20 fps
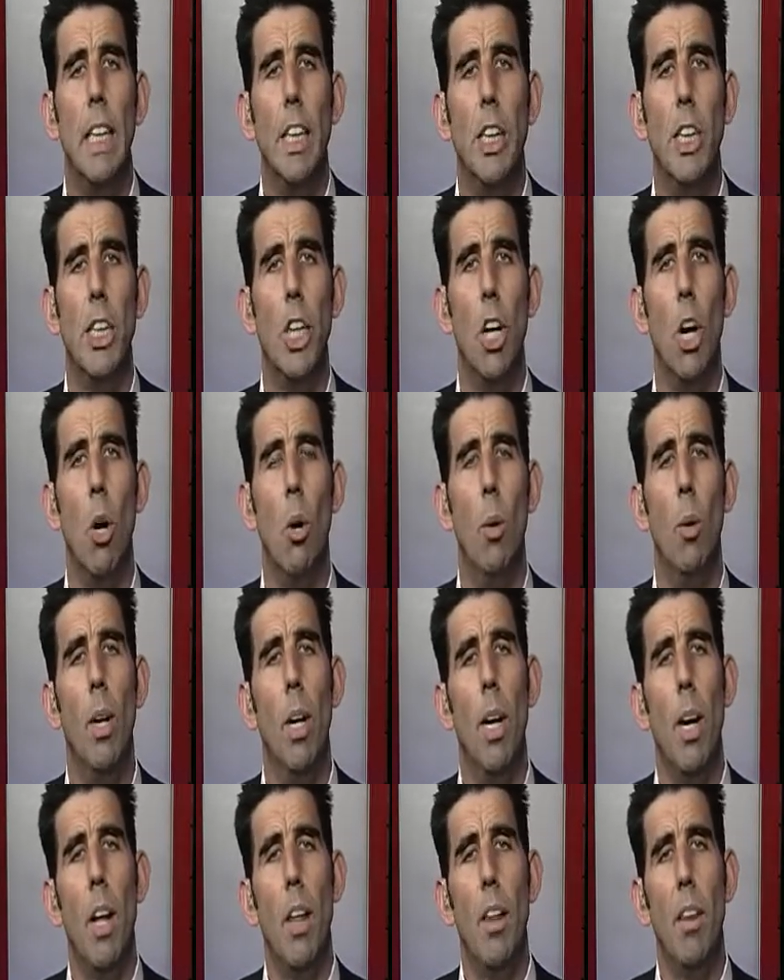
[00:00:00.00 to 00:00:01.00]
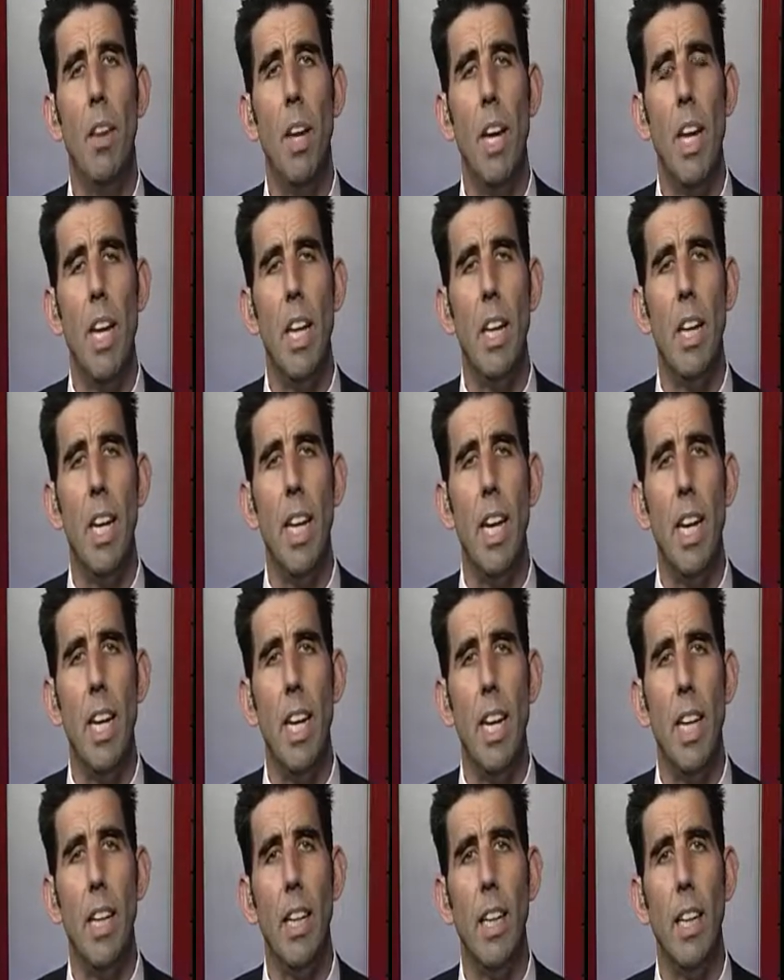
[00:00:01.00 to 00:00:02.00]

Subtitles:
So the